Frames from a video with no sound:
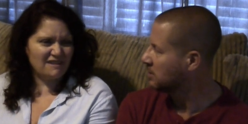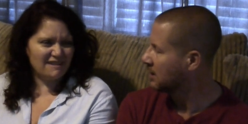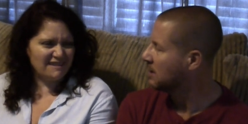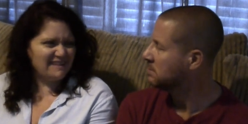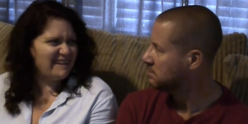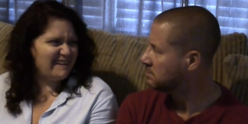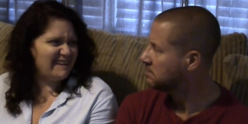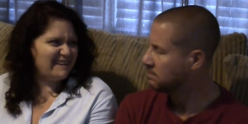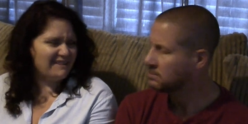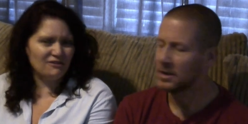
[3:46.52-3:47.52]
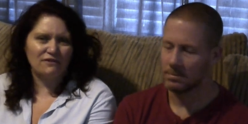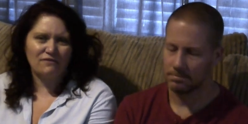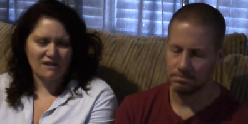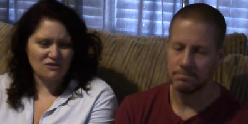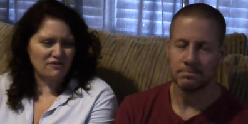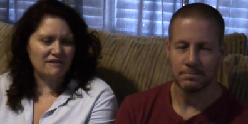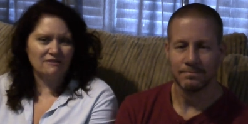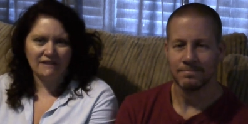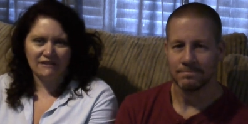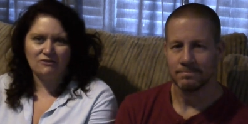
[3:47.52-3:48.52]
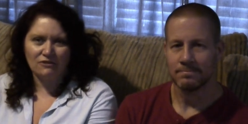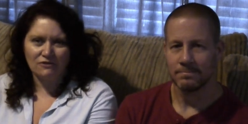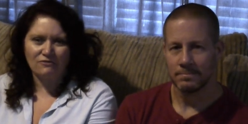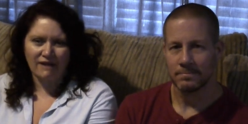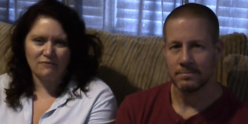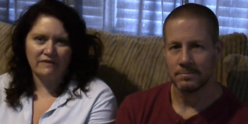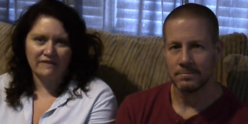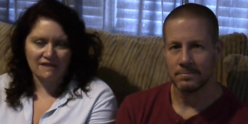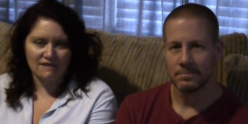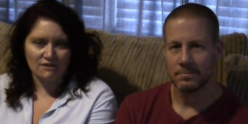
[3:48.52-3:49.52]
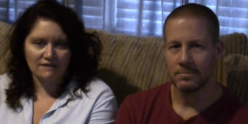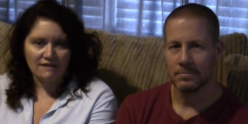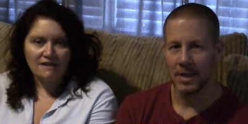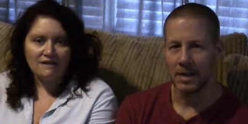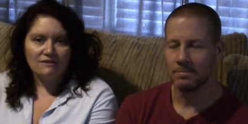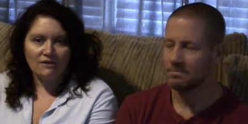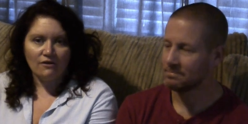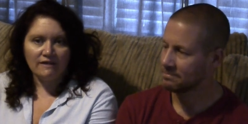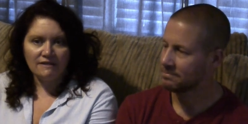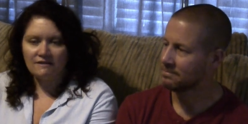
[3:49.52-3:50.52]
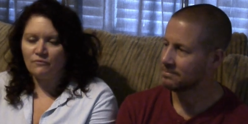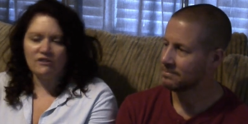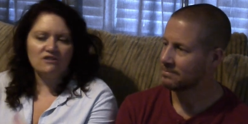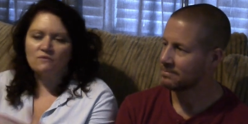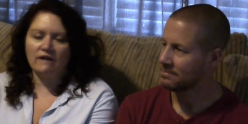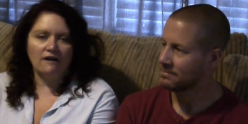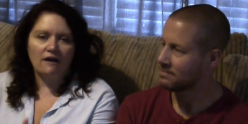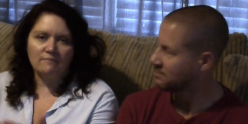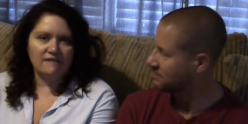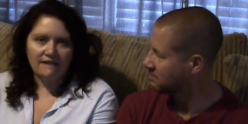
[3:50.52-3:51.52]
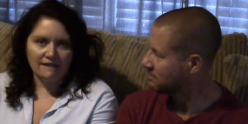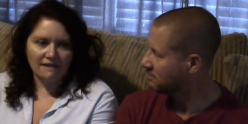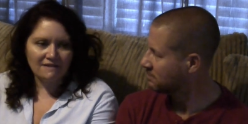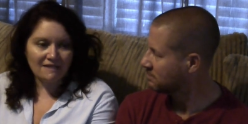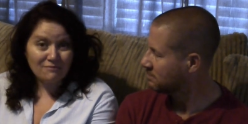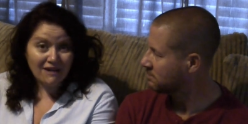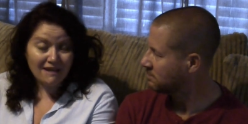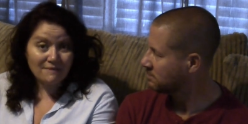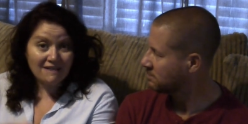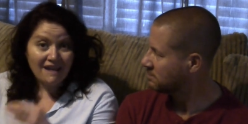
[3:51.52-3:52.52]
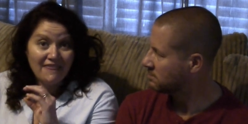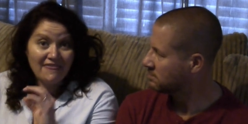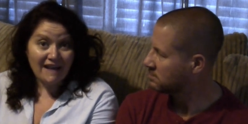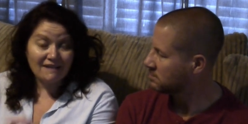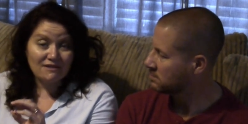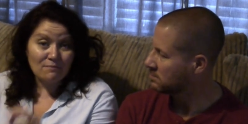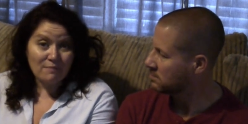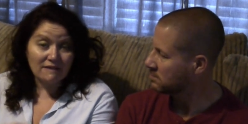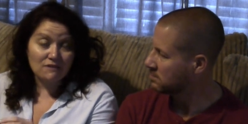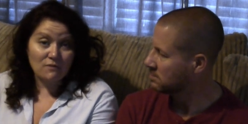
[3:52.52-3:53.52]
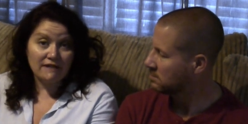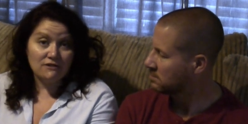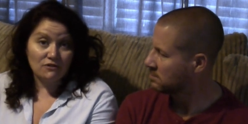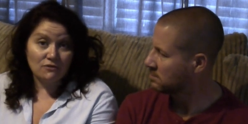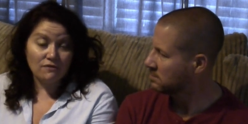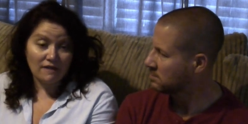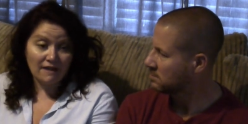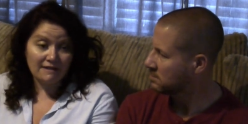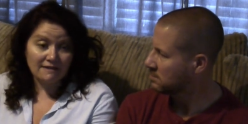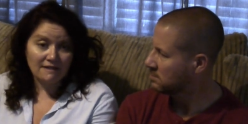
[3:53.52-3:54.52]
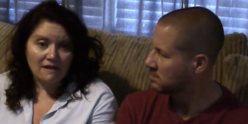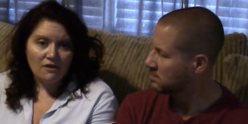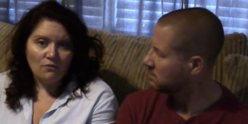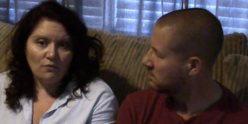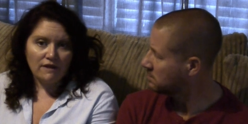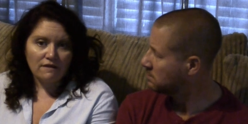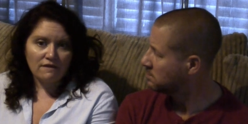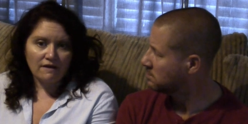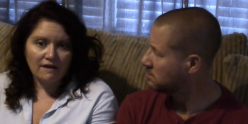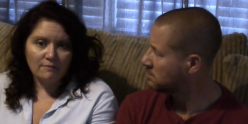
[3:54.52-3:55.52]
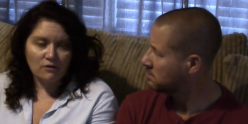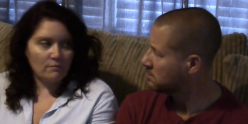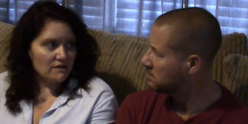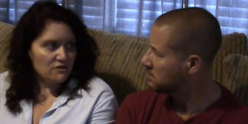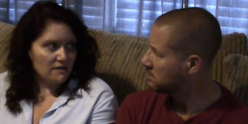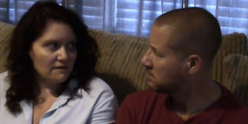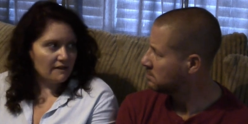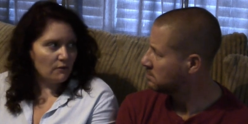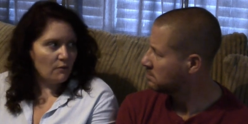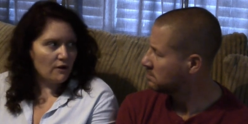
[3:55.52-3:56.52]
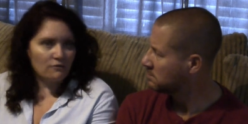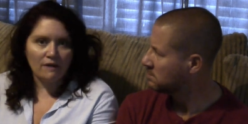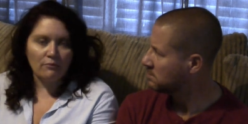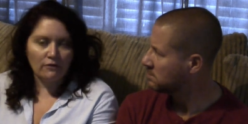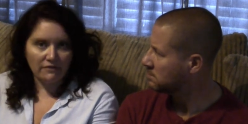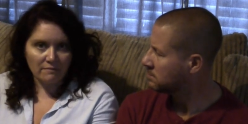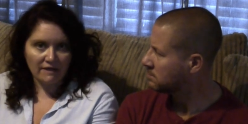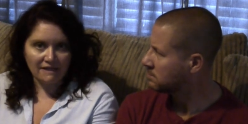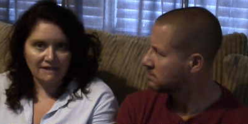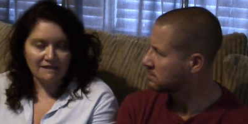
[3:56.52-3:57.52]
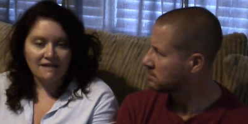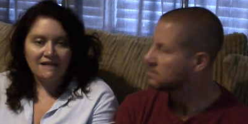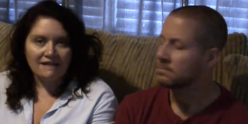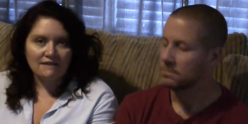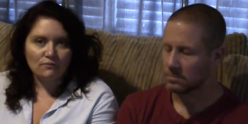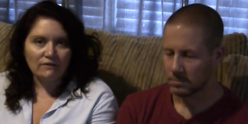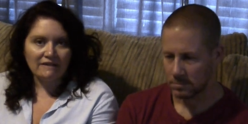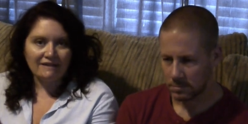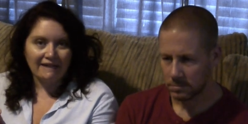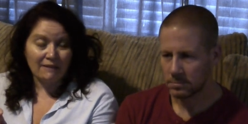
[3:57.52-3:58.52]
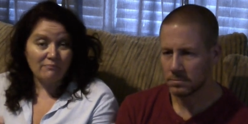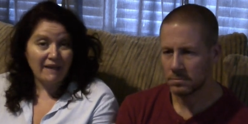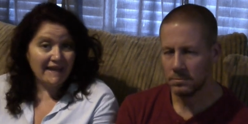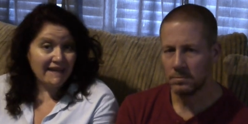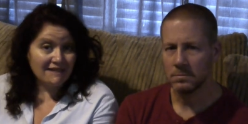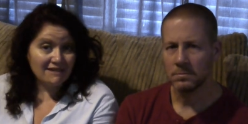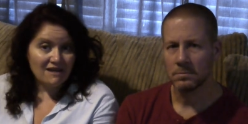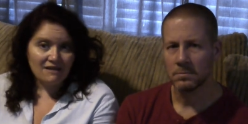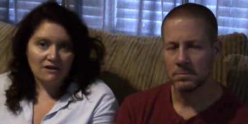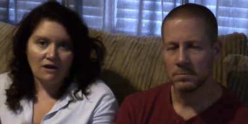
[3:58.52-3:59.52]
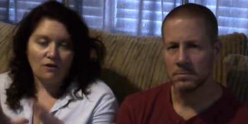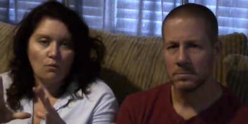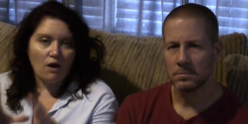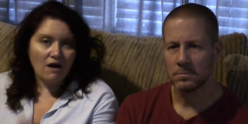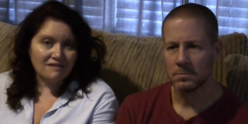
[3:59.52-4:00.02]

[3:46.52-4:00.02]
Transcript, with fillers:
Speaker 1: Fresher, yeah. it'll look fresher, it'll, it'll look right with the kitchen. Yeah. So, and it, we just wanna update it, and sometimes that's the best way to do things with, um, your budget, like where do I put the money in? It's really like paint, uh, wall